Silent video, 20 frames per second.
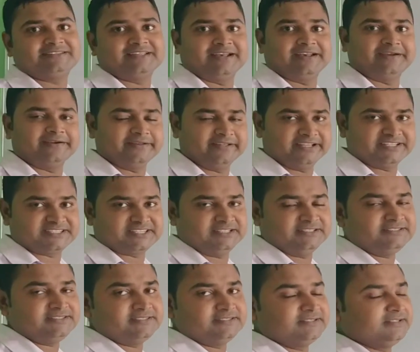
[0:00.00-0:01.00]
is the
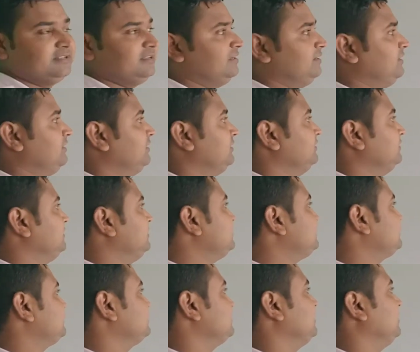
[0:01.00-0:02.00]
radiations.
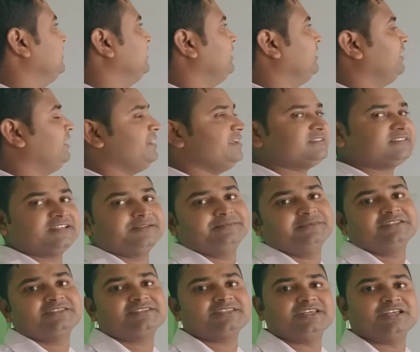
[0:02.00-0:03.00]
This
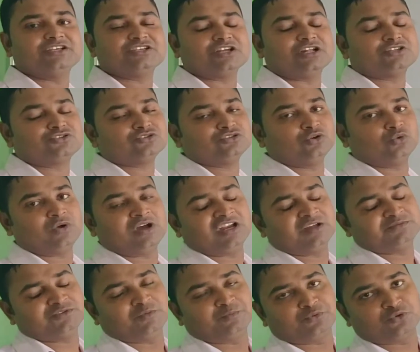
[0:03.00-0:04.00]
radiation is also the one
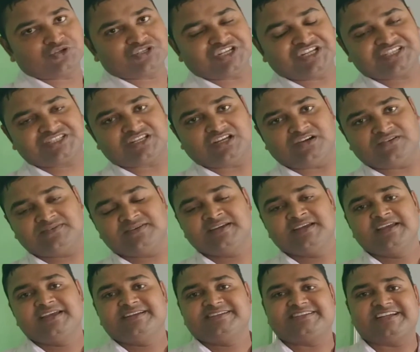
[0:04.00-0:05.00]
of the process
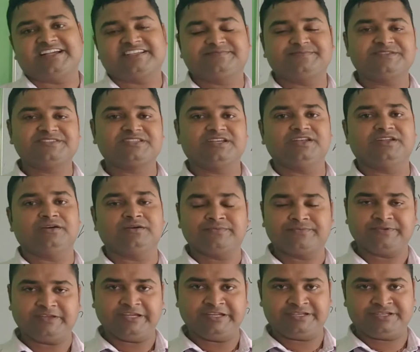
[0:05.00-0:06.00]
of transmission
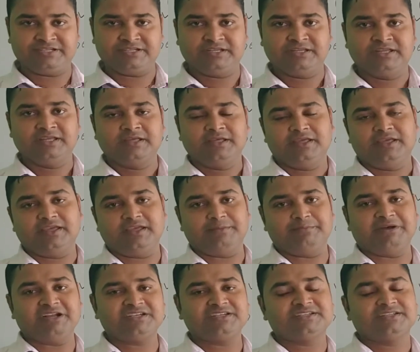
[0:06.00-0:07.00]
of heat.
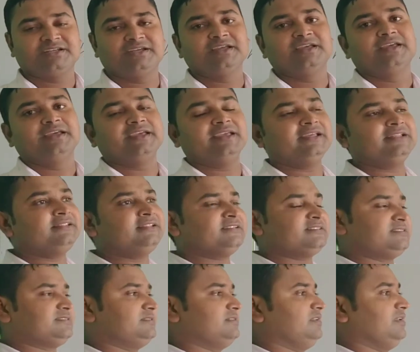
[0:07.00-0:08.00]
But in
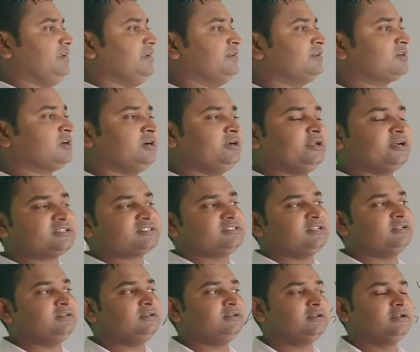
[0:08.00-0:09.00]
this, in
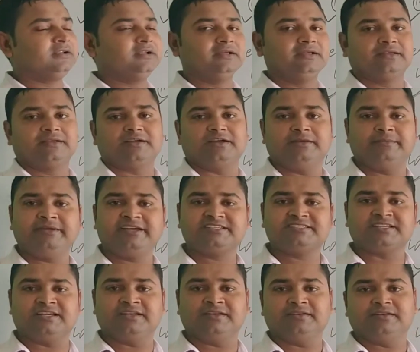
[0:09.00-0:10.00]
conduction,
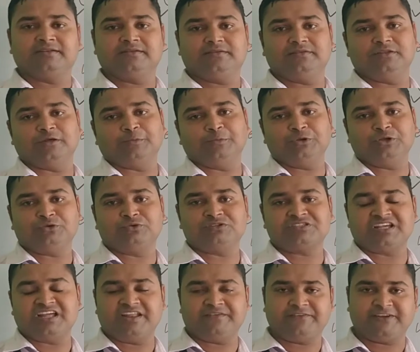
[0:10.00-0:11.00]
convection, the
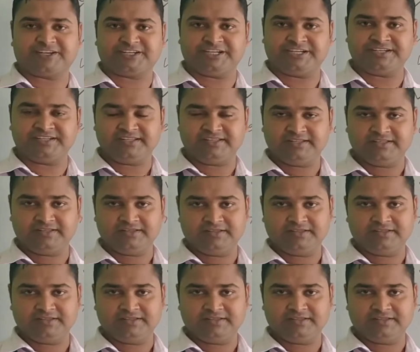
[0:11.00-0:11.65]
molecules are affected.